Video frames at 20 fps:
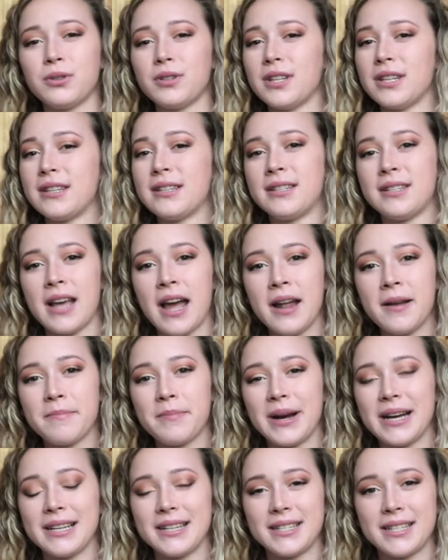descent
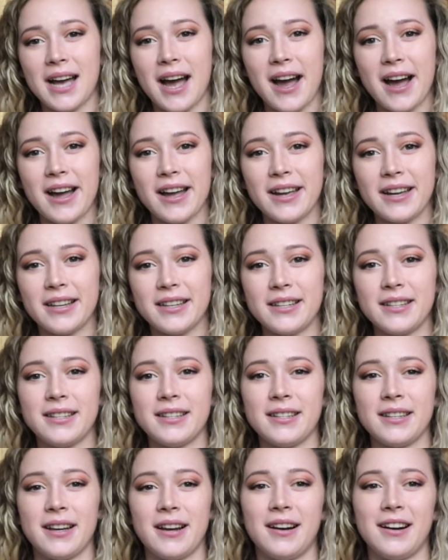by
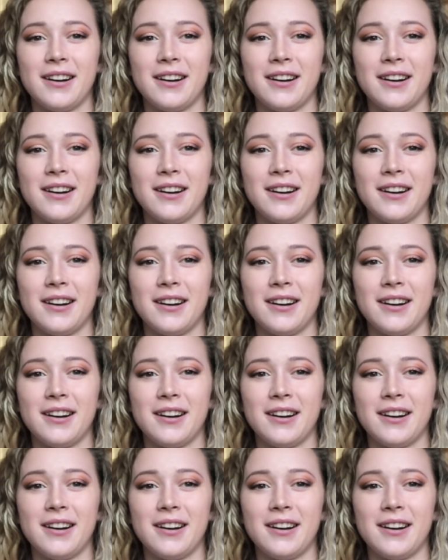size.